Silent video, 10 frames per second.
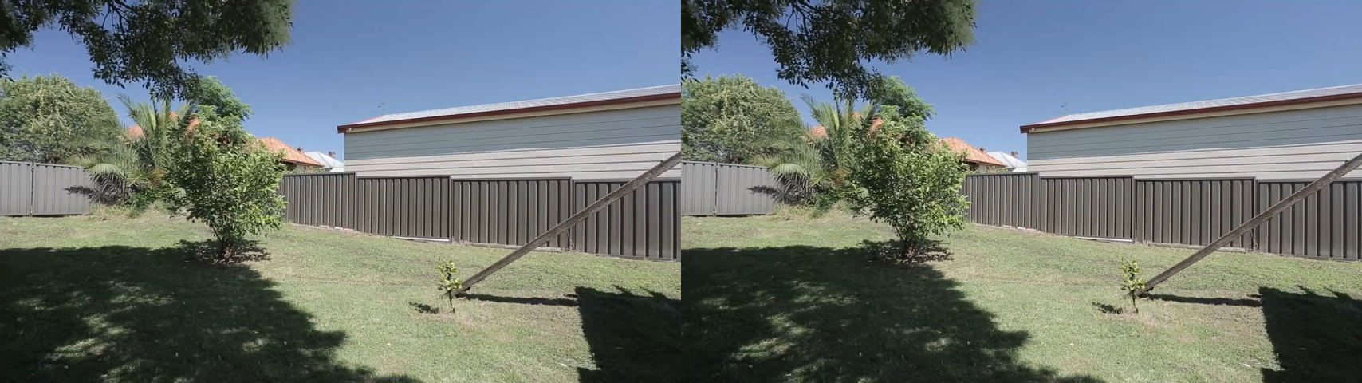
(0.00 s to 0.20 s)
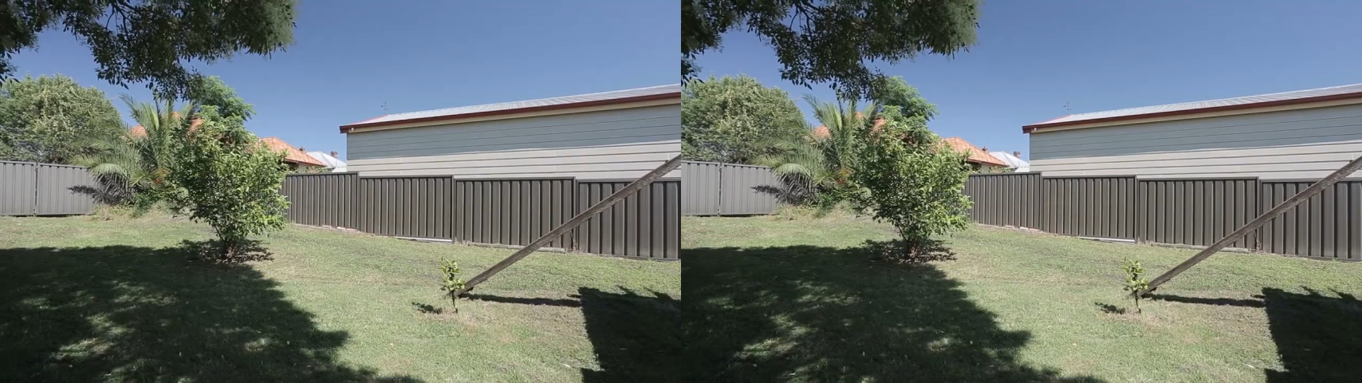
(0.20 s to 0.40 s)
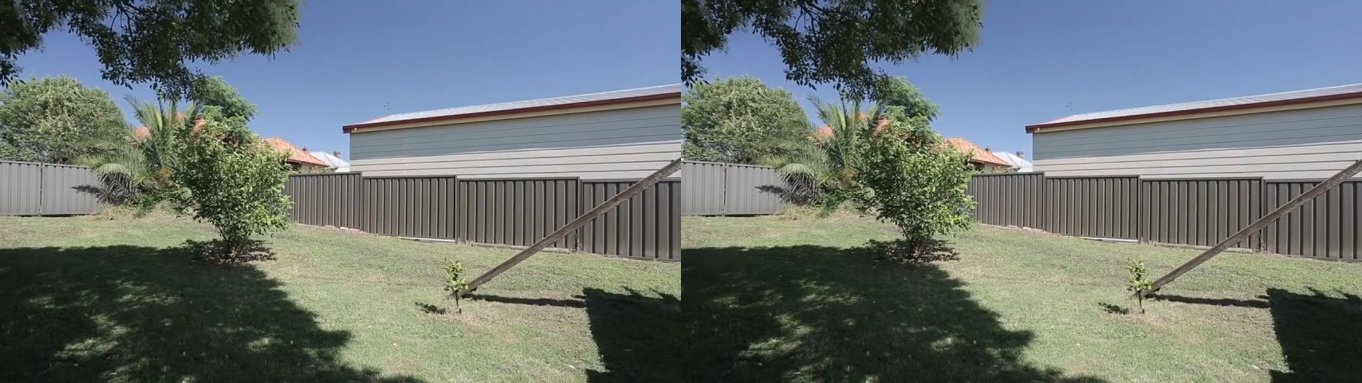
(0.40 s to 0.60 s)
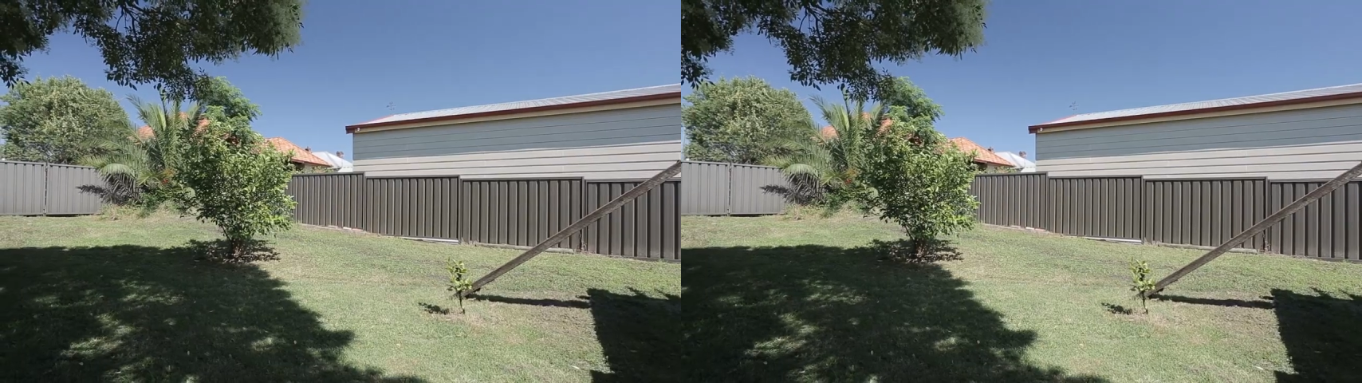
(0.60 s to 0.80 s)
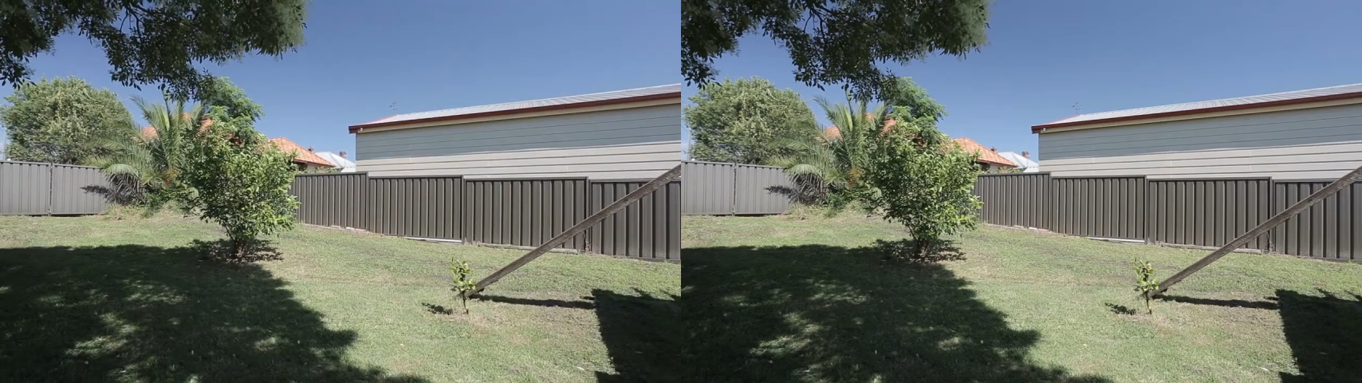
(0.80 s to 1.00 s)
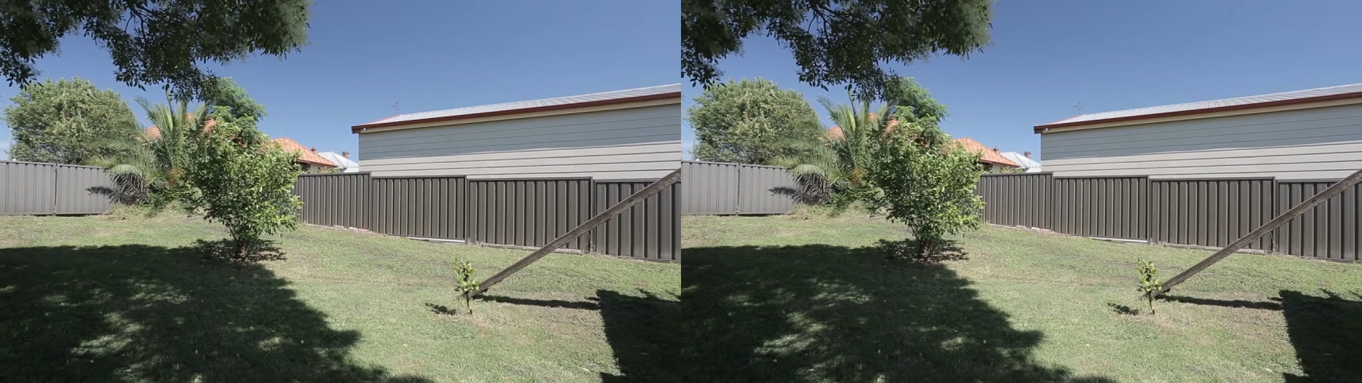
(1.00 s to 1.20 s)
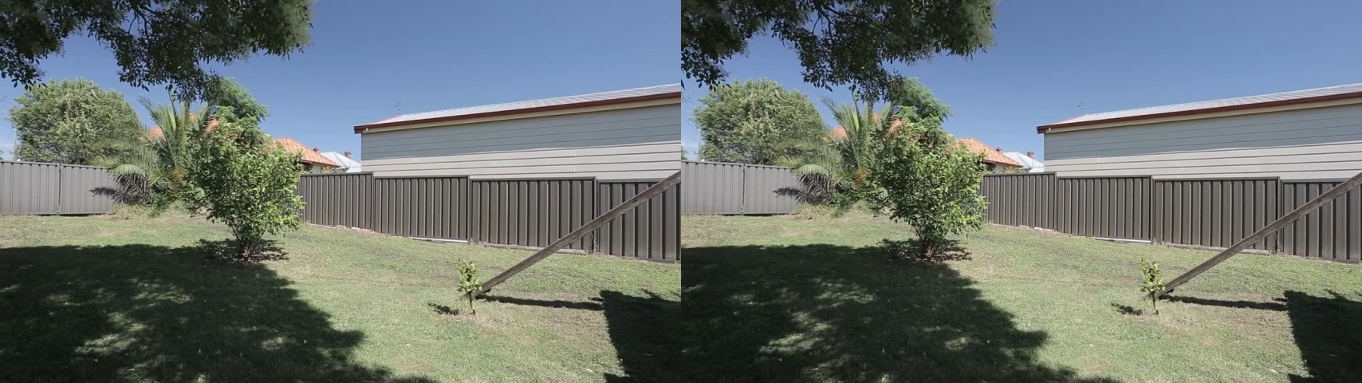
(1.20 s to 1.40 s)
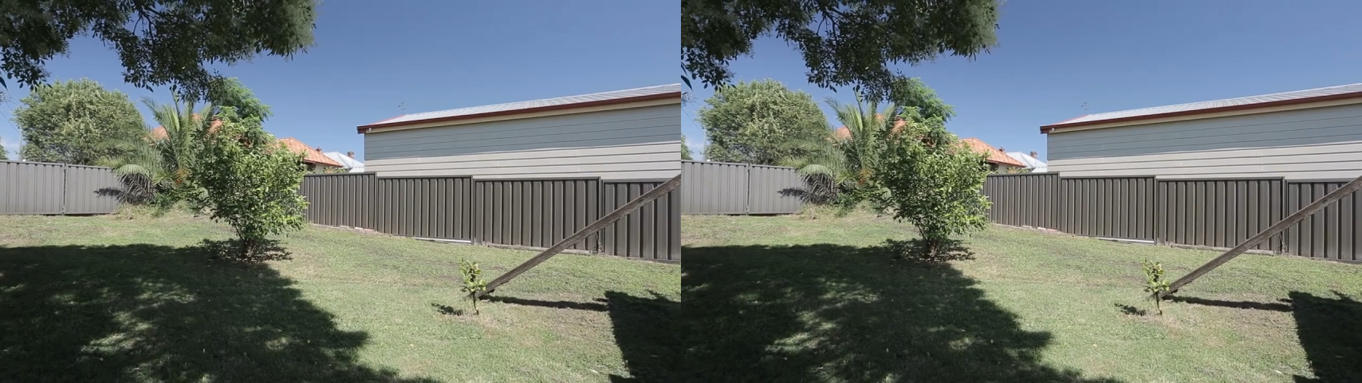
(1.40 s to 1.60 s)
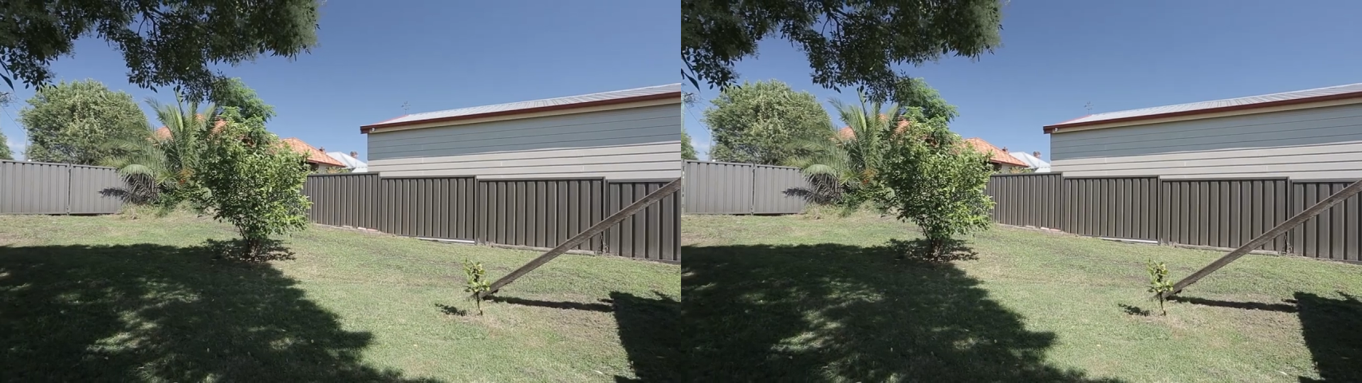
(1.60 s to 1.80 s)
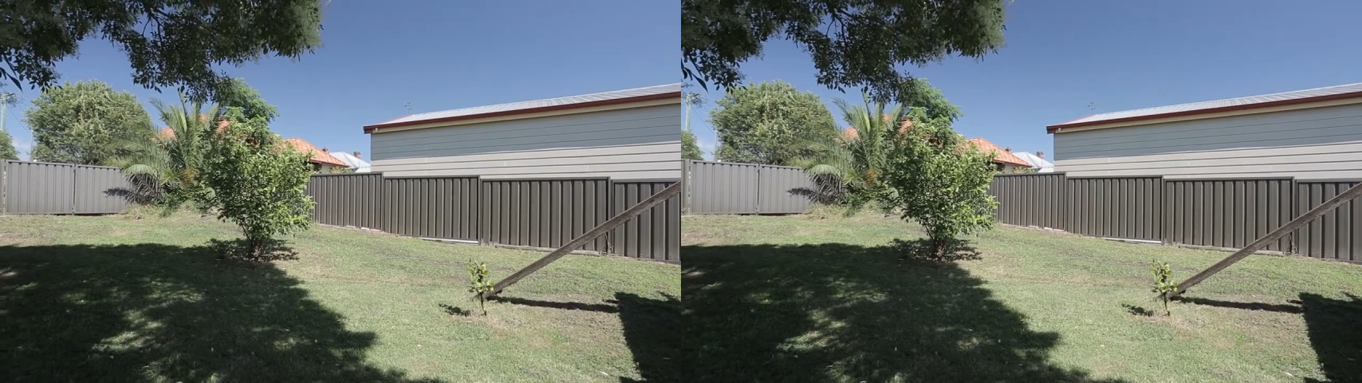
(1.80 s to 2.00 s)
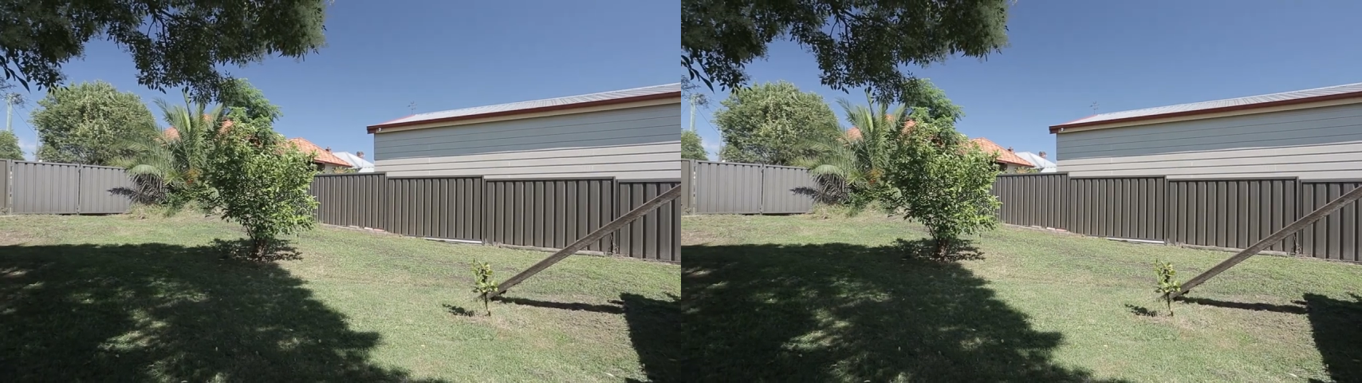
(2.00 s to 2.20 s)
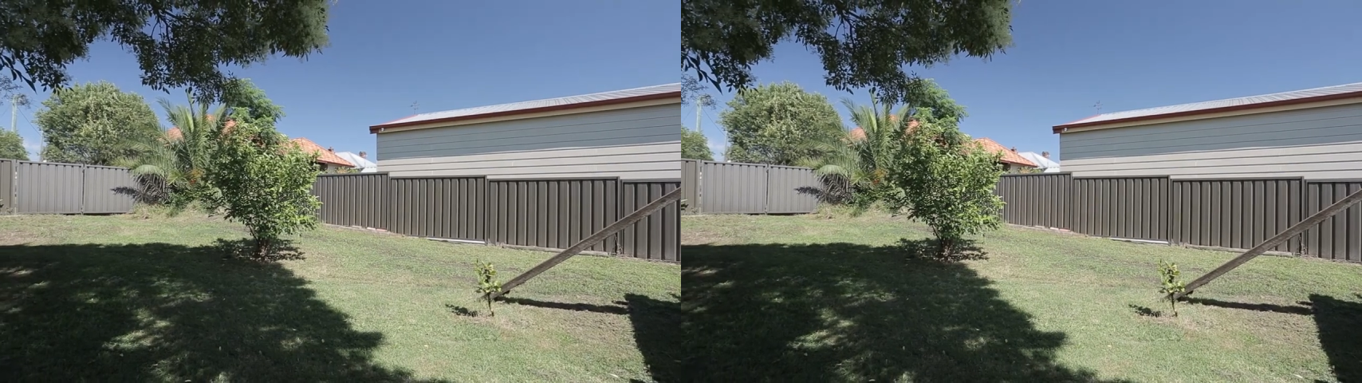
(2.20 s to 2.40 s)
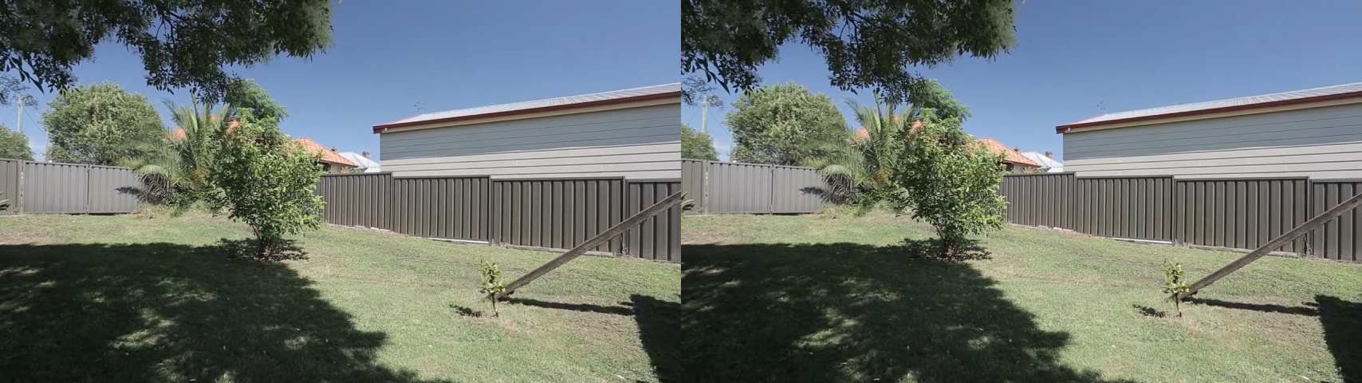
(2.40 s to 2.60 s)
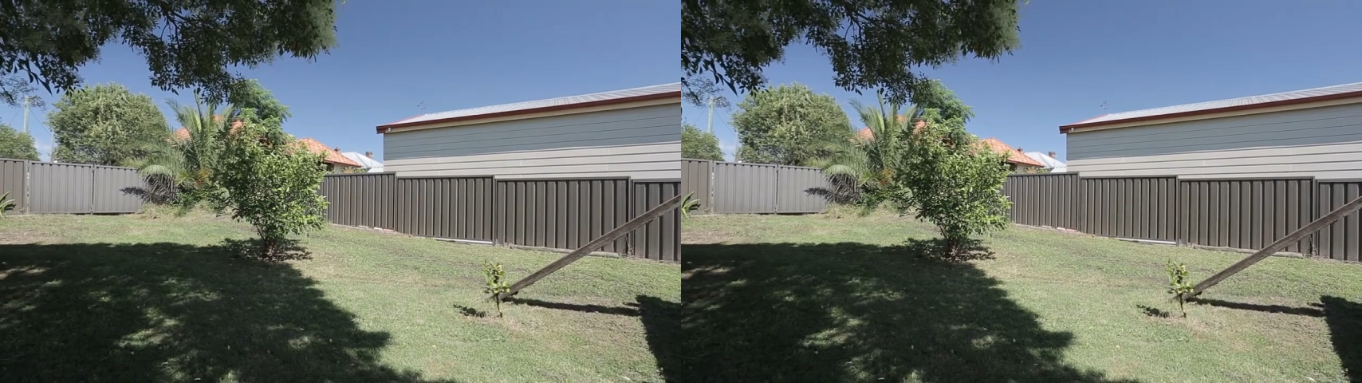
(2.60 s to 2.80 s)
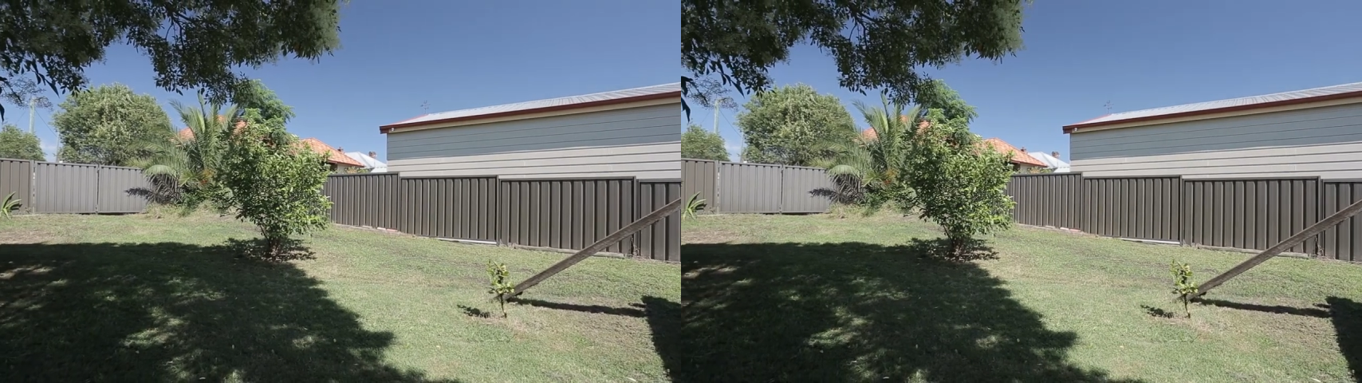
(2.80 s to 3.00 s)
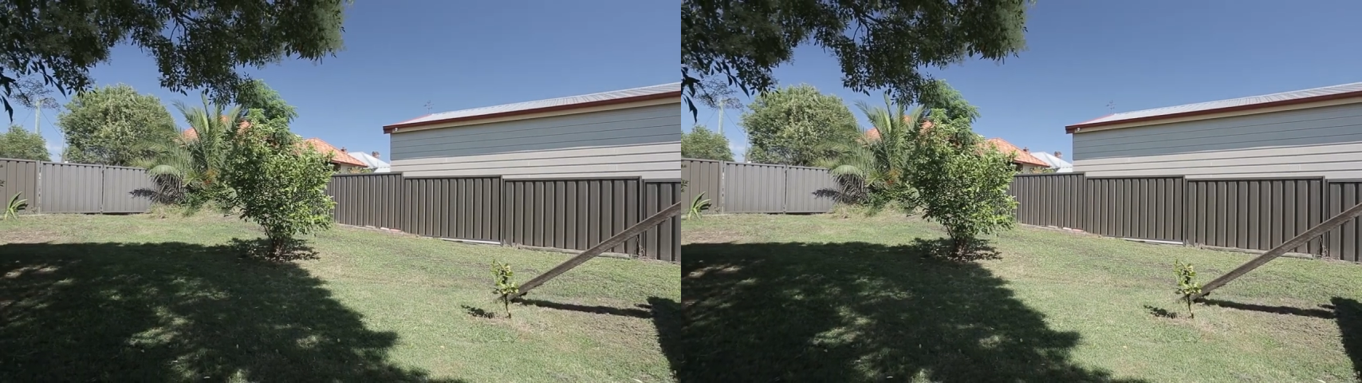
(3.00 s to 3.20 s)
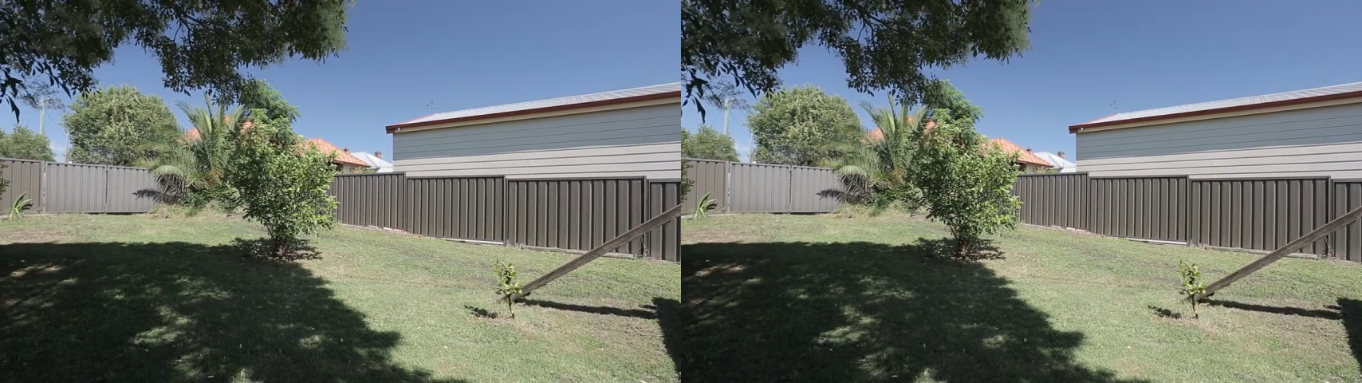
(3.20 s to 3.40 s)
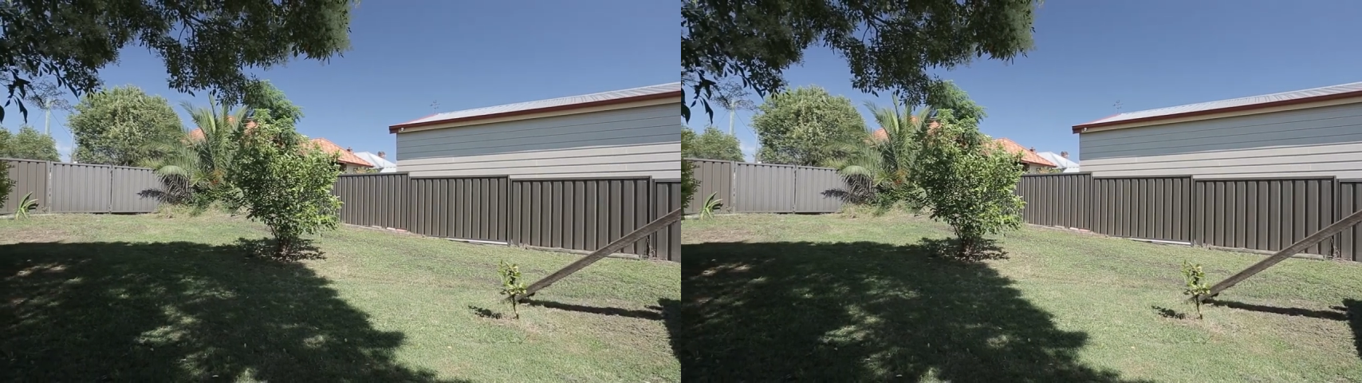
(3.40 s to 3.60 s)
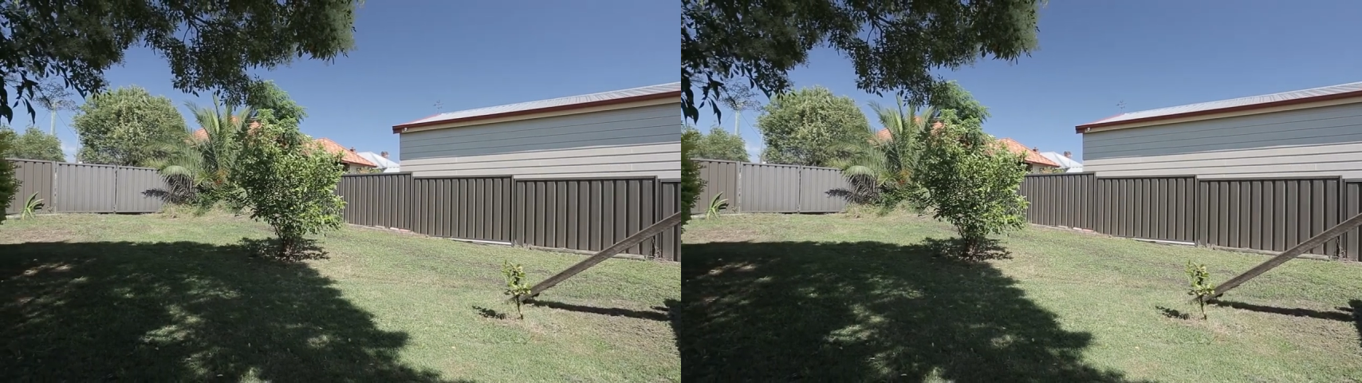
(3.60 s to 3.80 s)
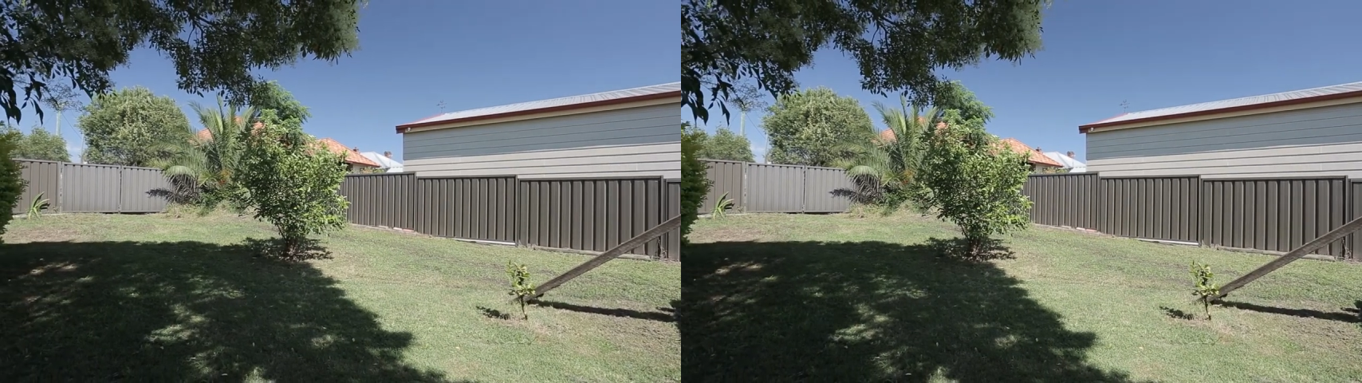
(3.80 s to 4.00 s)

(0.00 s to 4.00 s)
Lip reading: No face is visible, so there are no lips to read.